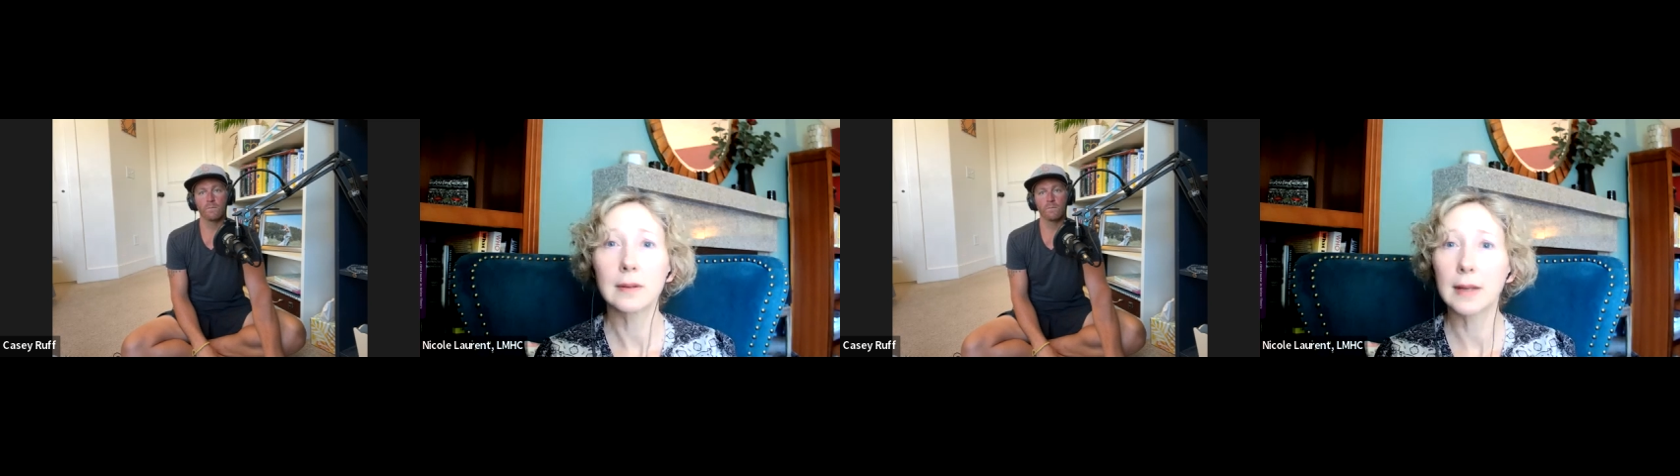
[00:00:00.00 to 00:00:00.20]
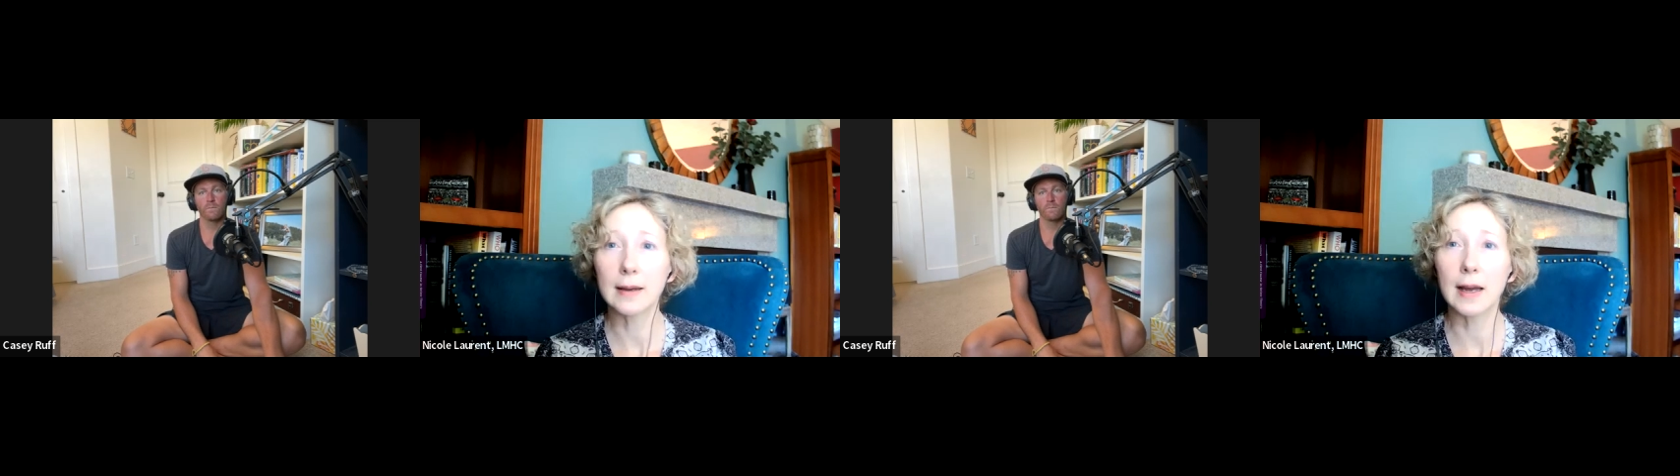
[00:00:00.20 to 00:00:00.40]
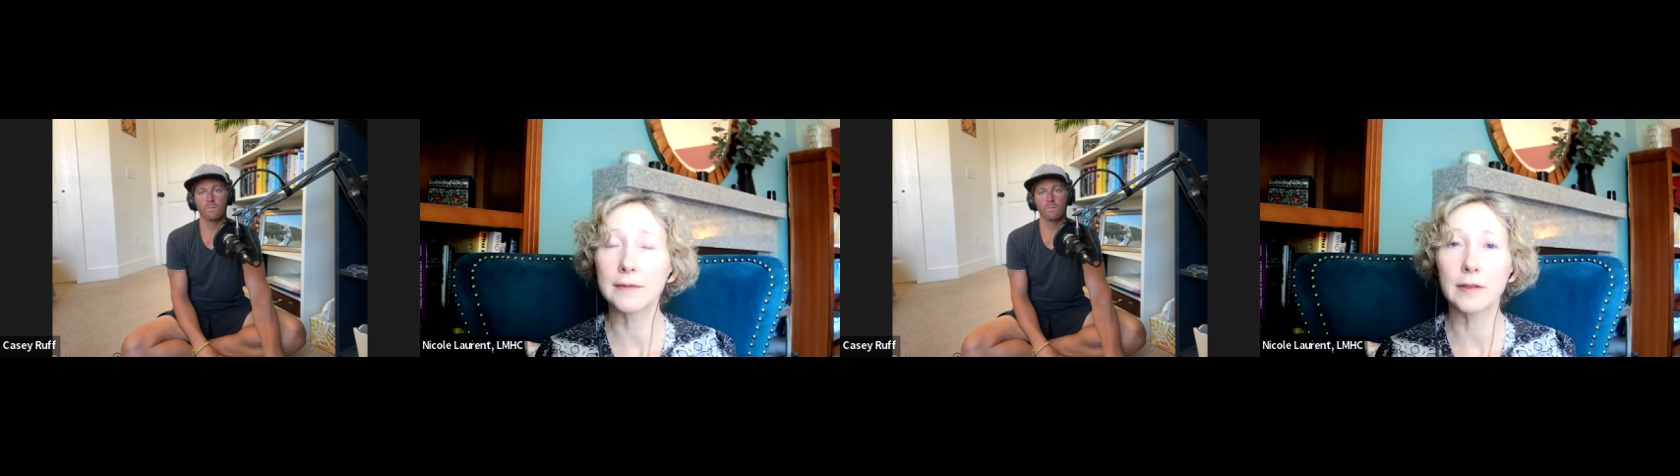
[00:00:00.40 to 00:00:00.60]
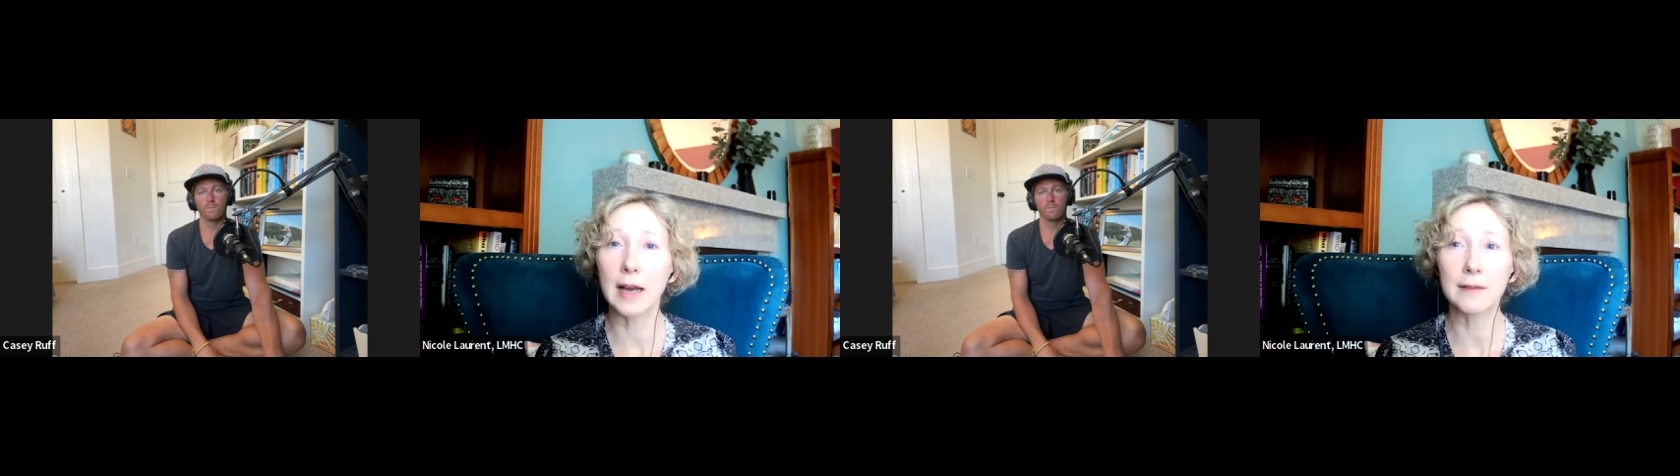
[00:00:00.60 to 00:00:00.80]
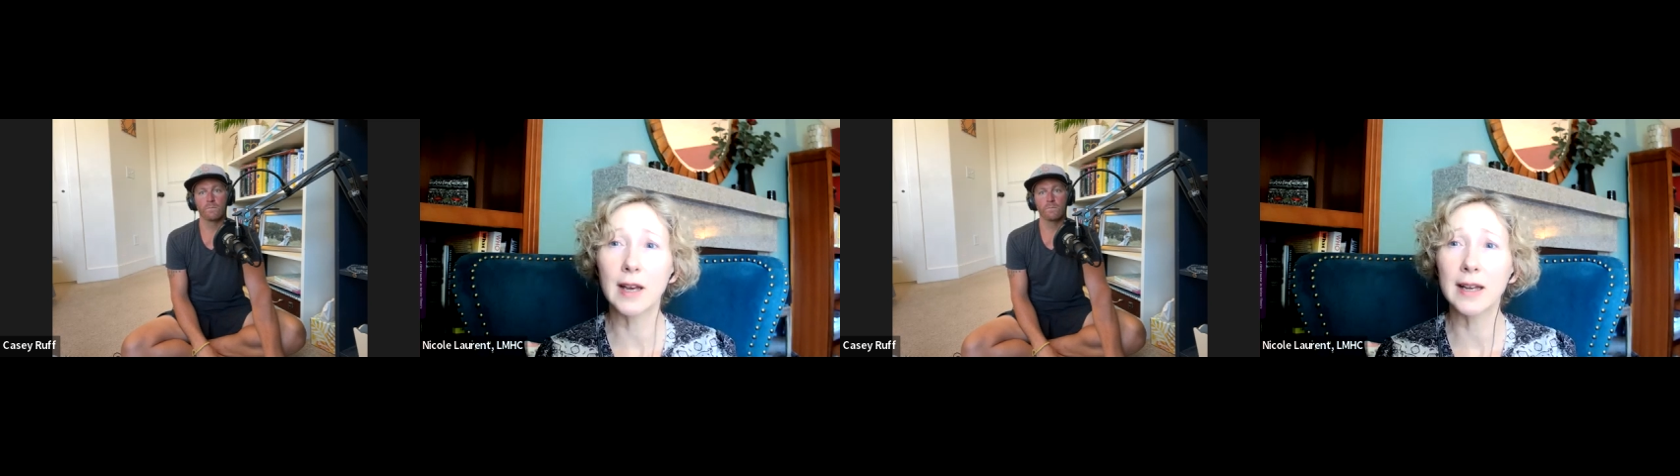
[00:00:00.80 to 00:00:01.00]
like, I've,
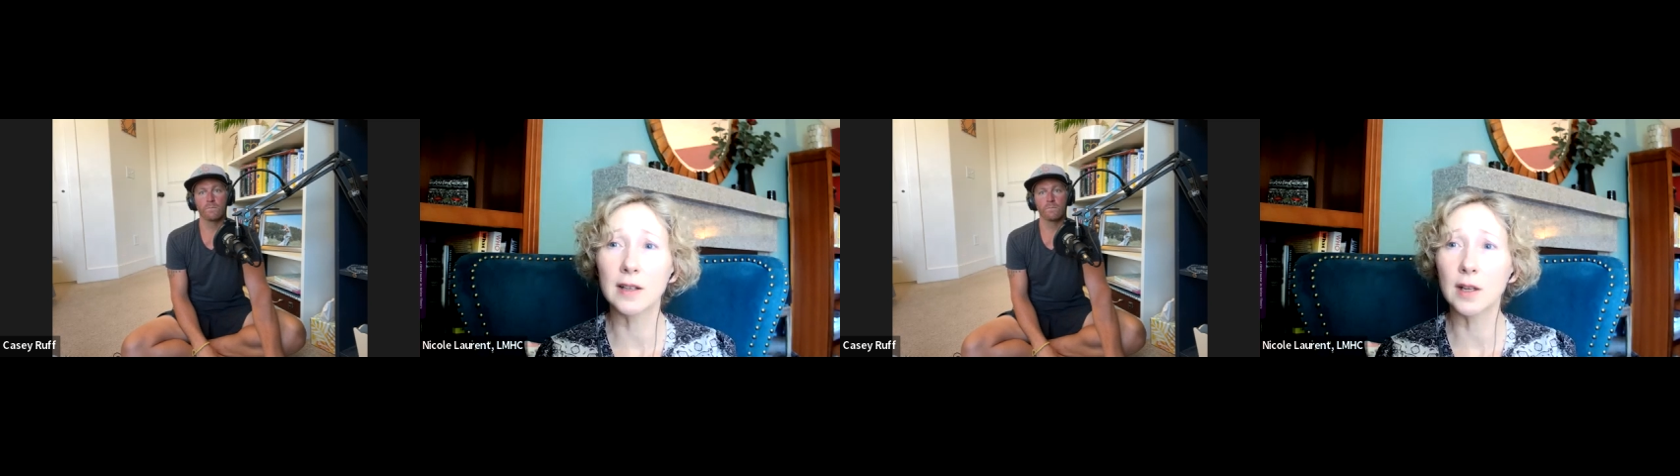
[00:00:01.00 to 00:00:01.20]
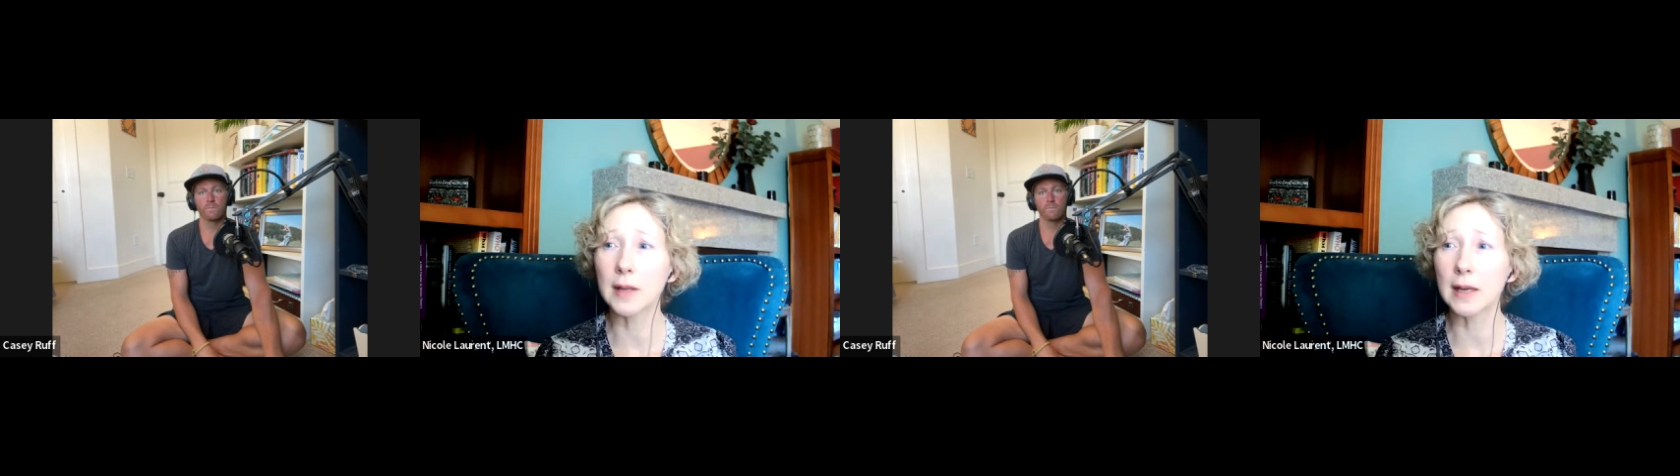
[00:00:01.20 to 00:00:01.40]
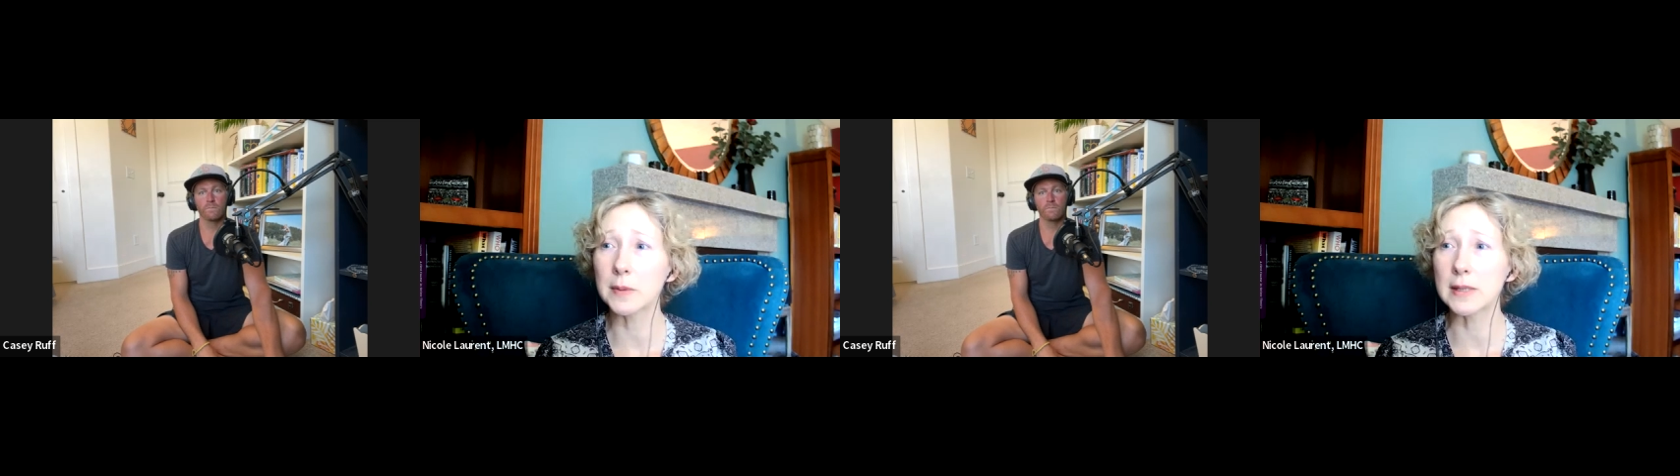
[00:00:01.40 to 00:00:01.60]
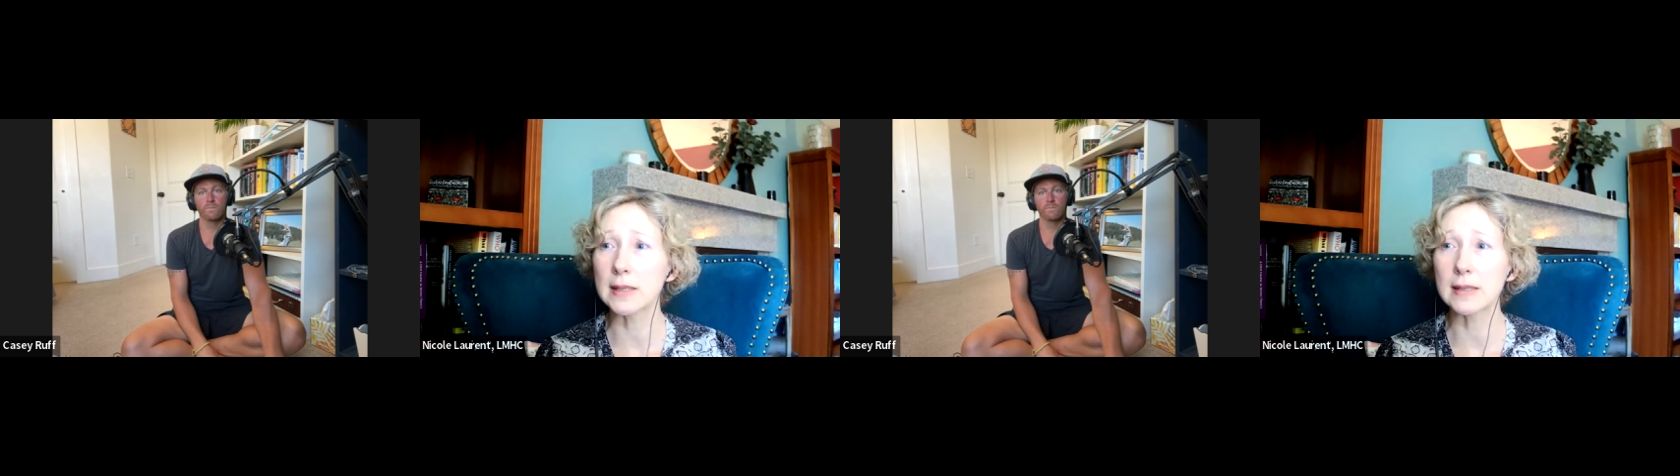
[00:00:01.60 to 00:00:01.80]
I've kind of known that was a